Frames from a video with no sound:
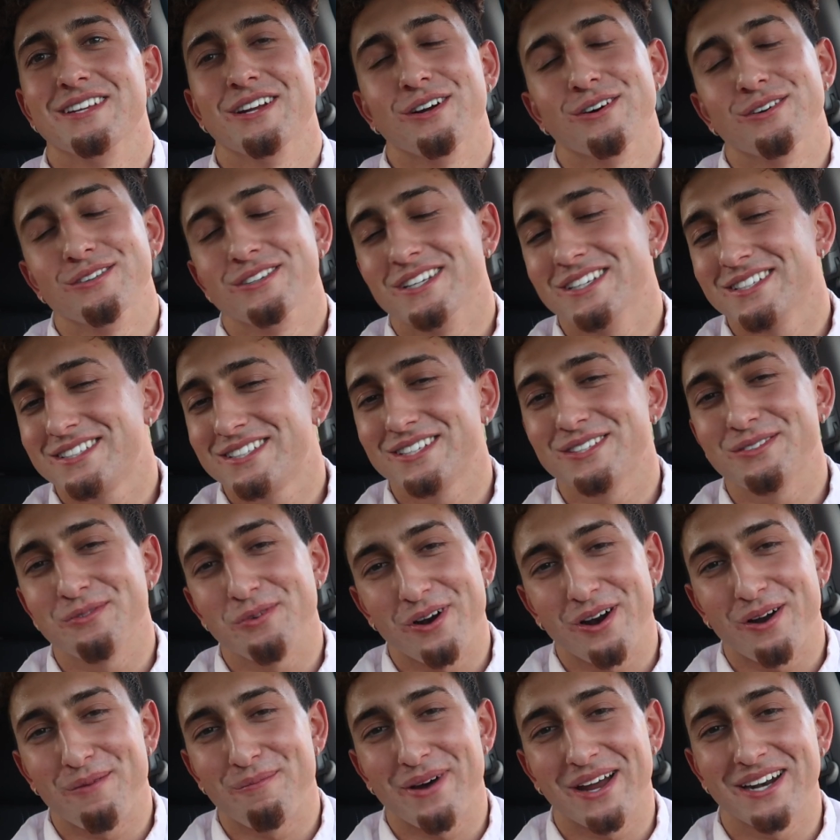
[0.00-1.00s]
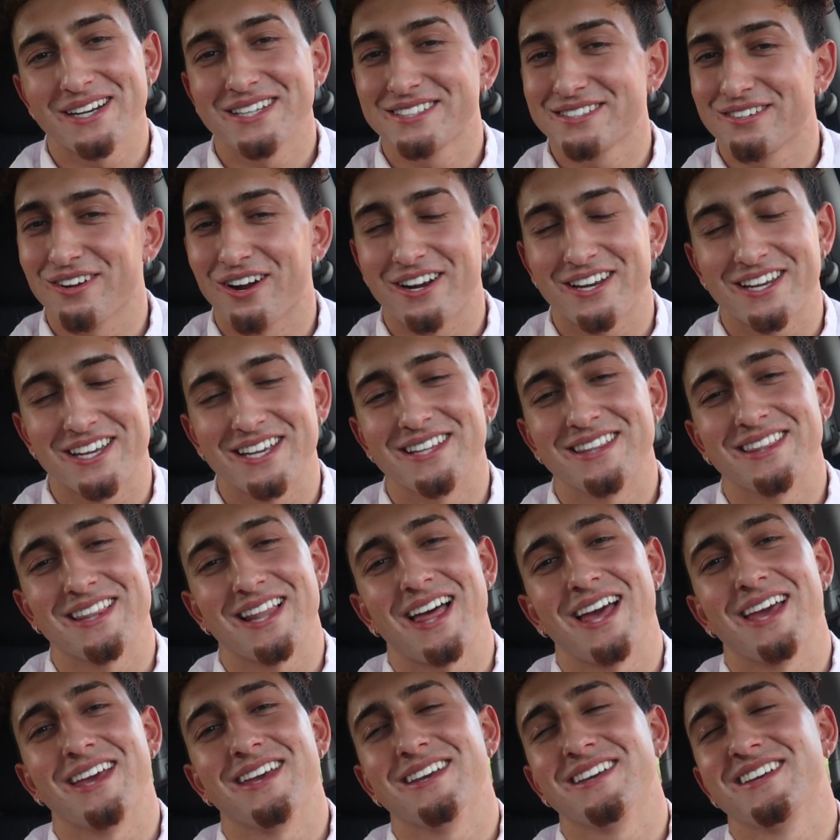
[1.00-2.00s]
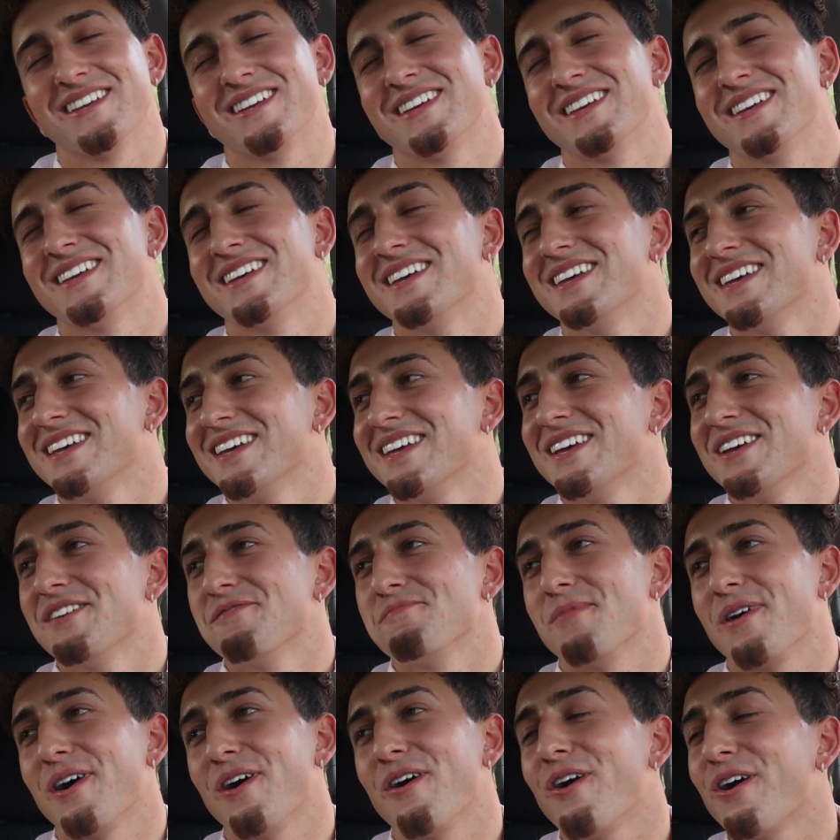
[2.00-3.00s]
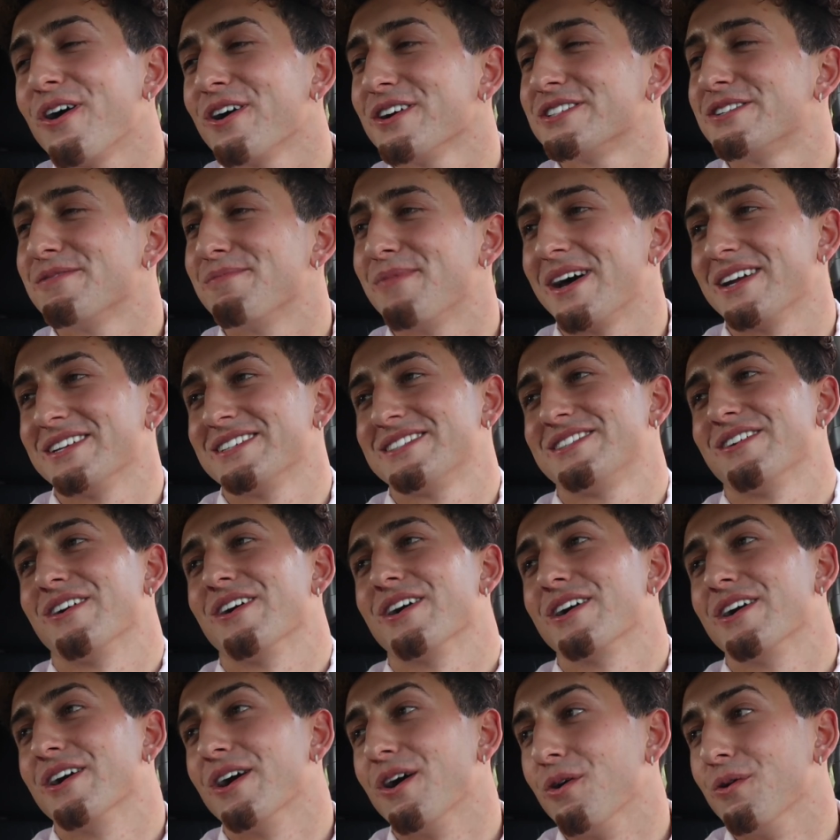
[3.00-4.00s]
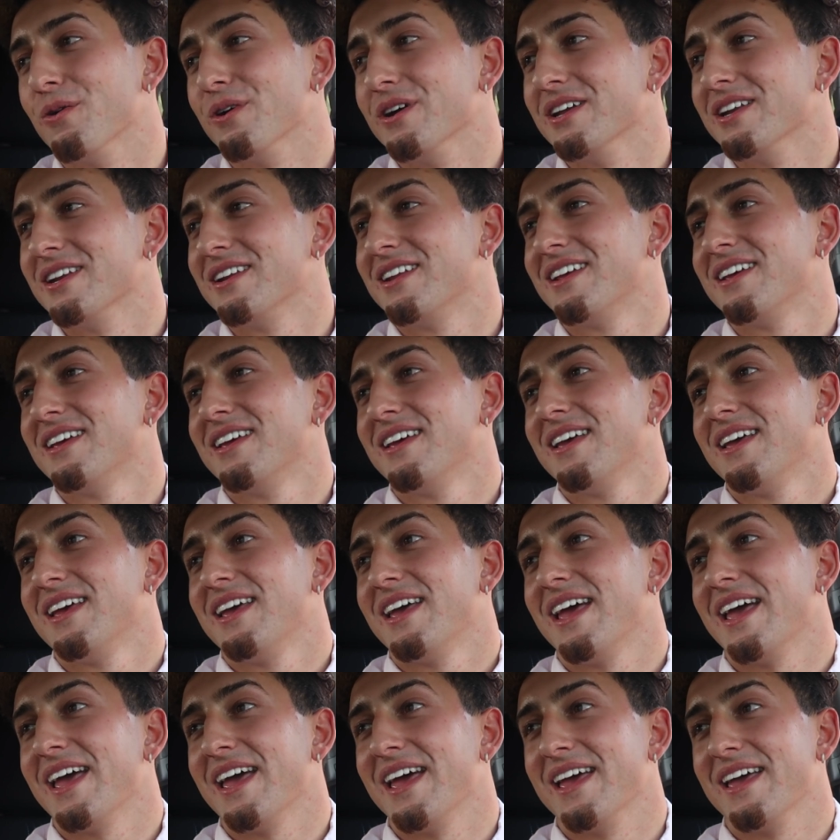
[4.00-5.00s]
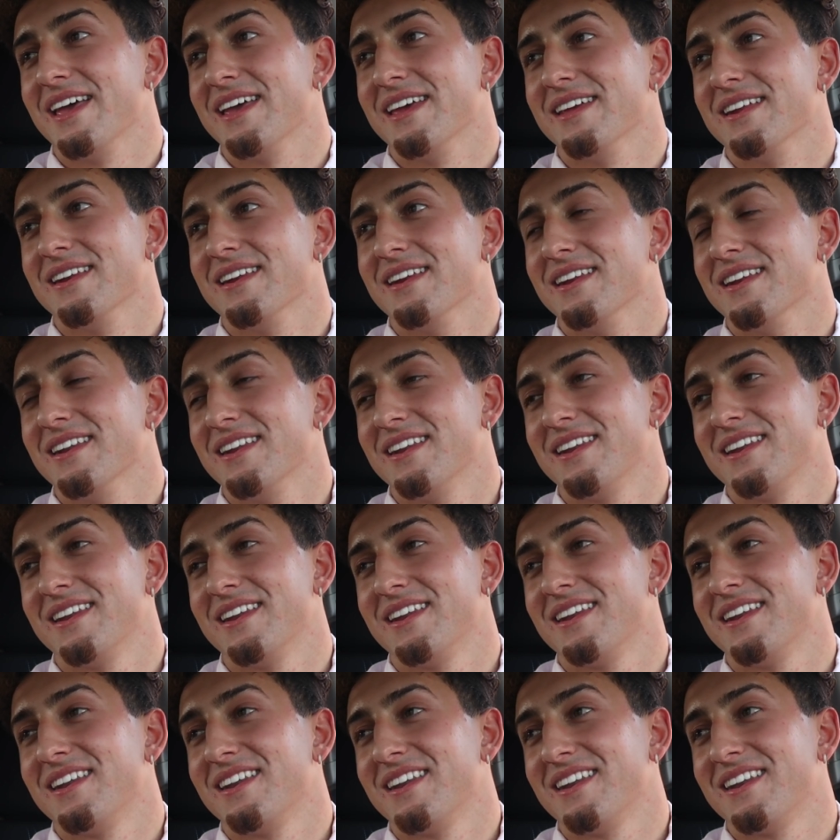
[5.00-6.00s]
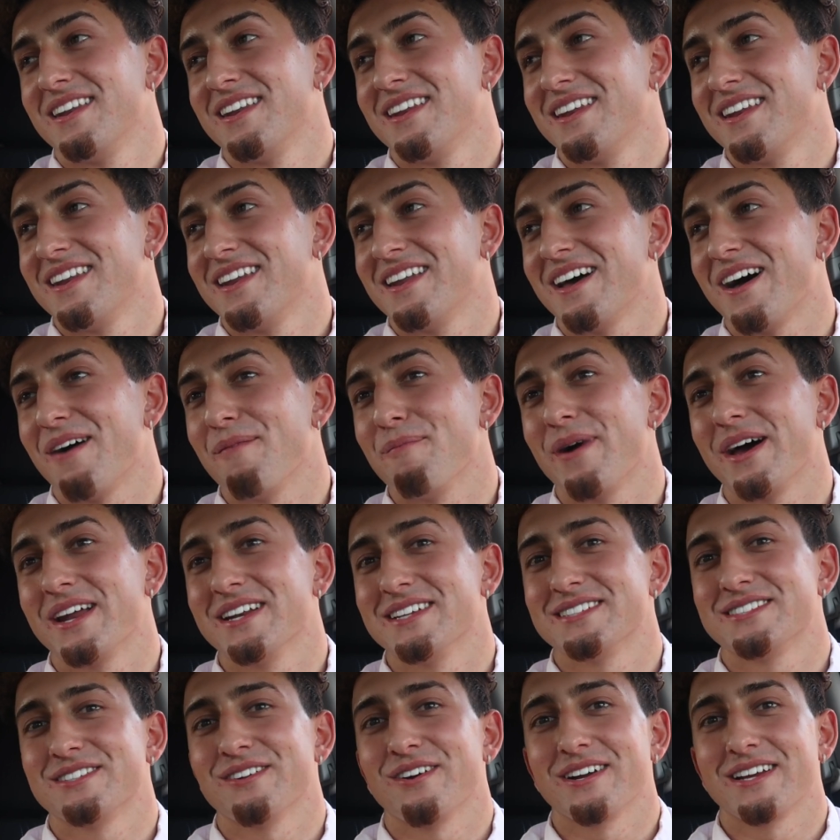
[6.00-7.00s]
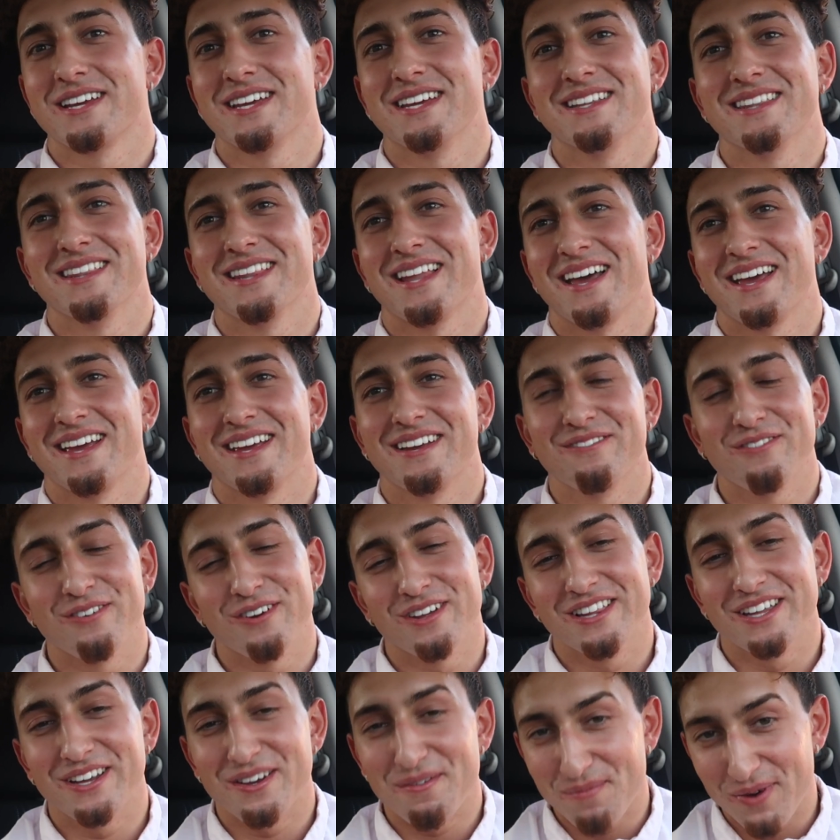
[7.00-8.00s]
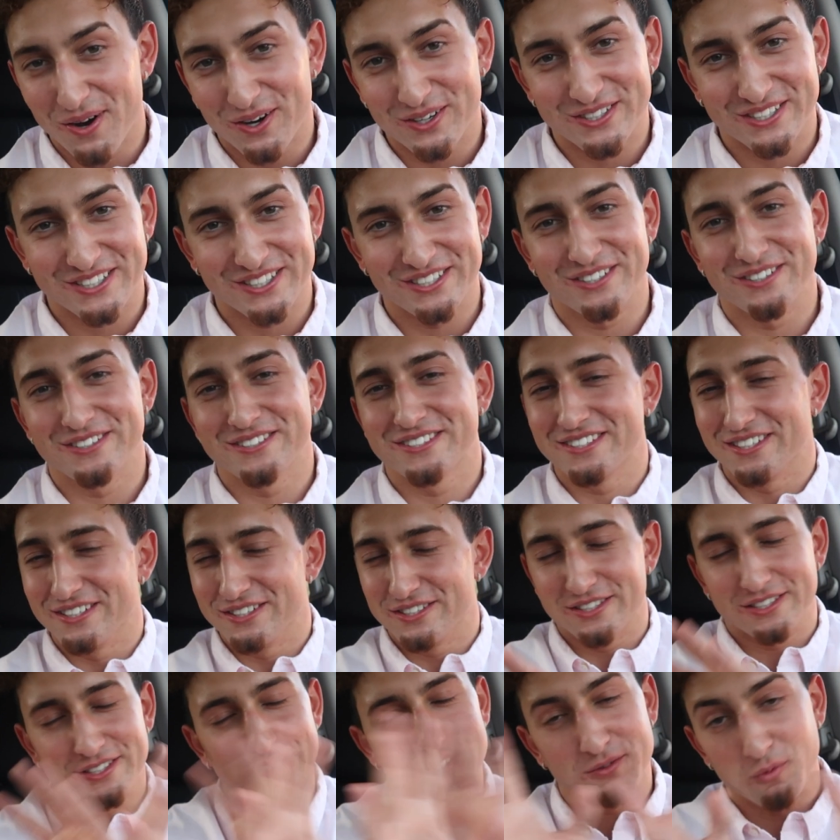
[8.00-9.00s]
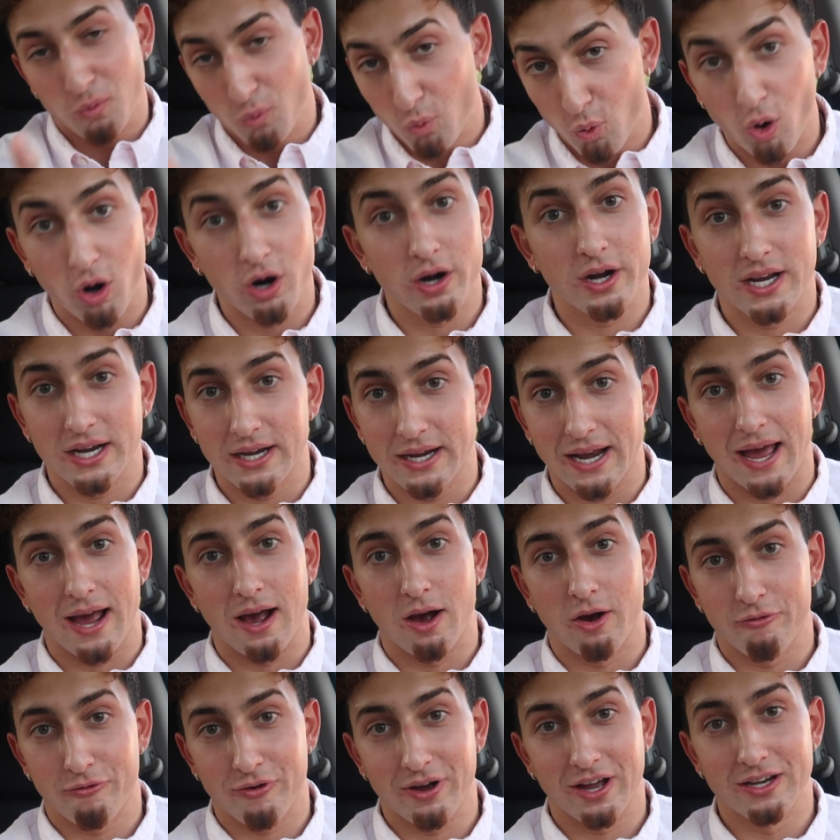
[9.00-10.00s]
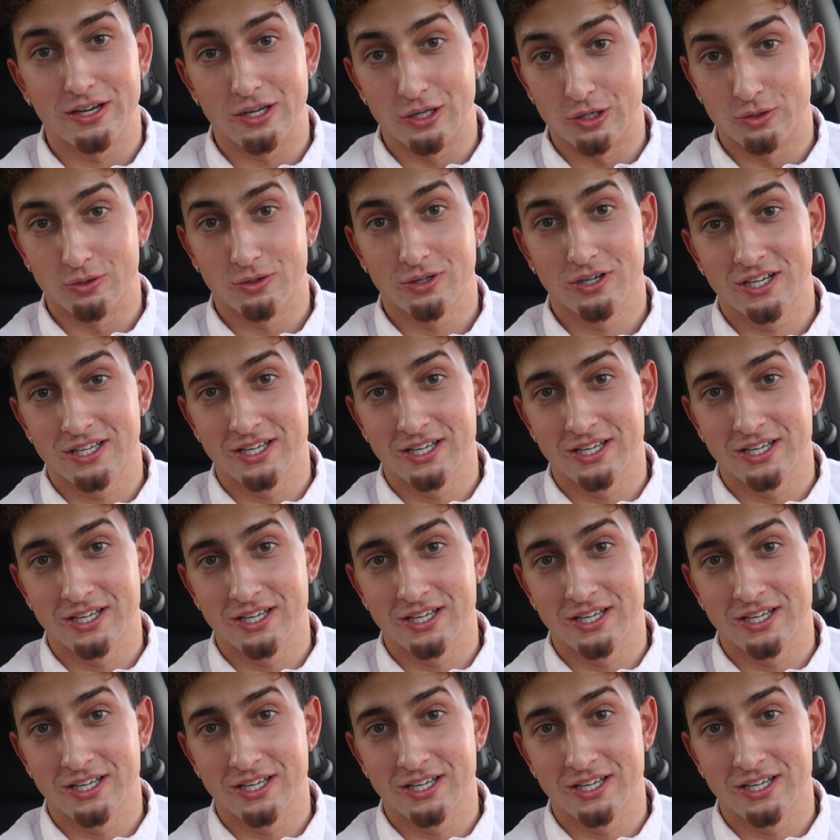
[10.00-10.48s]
you know, this is where I'm about to start getting like my heart's about to start going and I'm about to start getting like really emotional. So just warning now if I do.